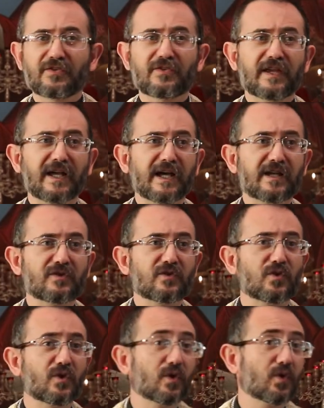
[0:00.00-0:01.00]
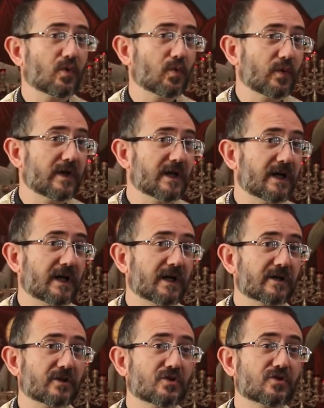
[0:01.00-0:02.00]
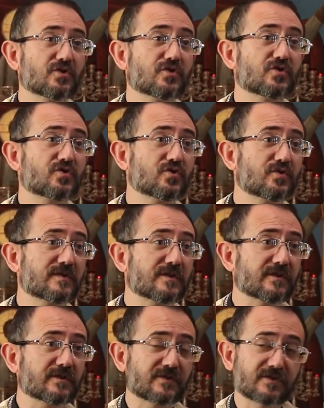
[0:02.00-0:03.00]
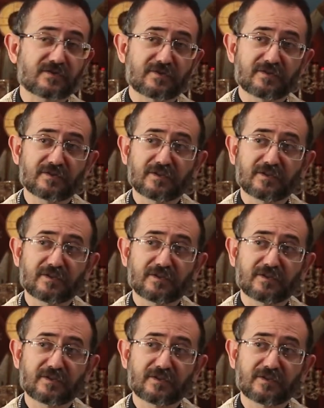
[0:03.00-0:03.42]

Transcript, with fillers: that we are choosers.